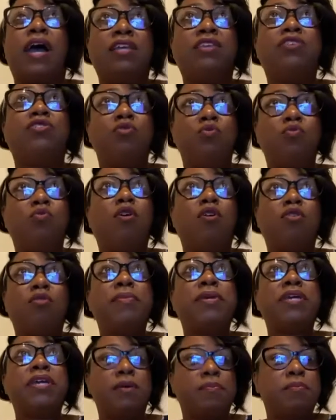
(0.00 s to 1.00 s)
you woke
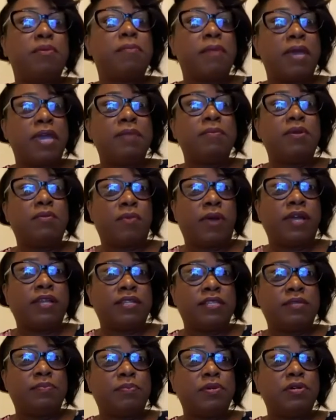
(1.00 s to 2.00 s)
me up and made me write
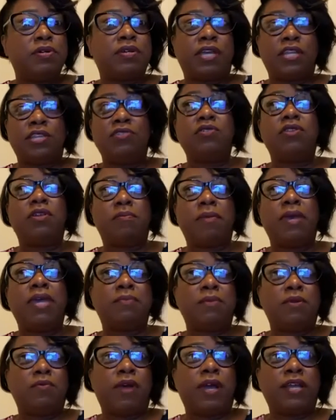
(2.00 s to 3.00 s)
this book, and you didn't make
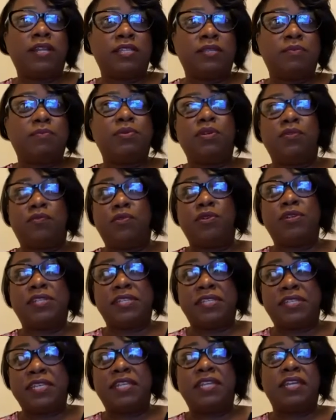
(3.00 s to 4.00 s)
me write this book for it to
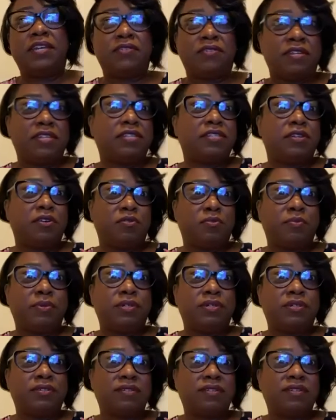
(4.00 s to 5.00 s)
sit here in this
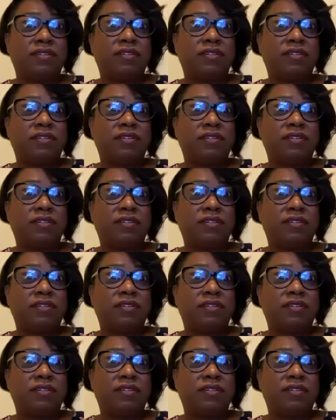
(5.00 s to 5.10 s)
notebook.